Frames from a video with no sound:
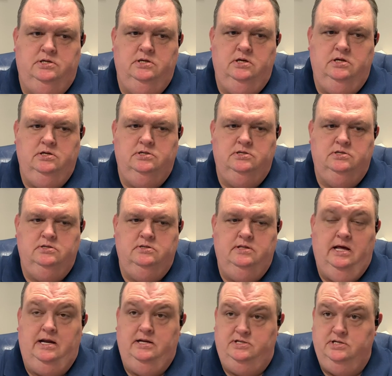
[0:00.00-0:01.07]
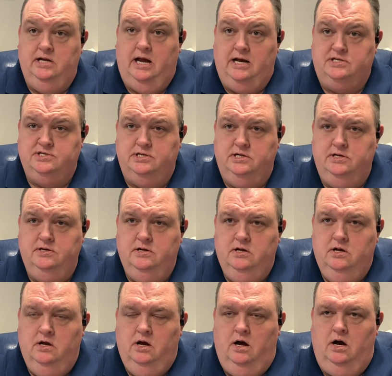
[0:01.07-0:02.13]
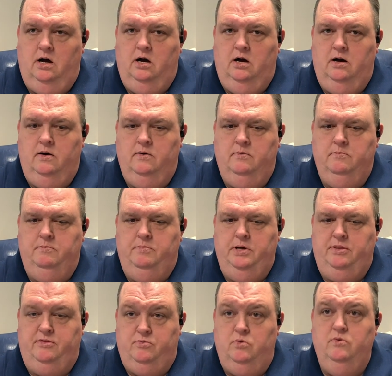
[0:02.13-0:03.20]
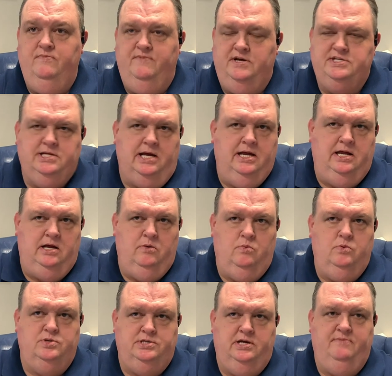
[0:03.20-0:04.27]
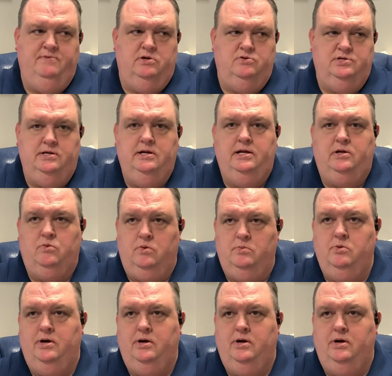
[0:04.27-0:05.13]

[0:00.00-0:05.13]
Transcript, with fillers: is that it's an accident. Uh, but through investigating we'll see if there's any criminal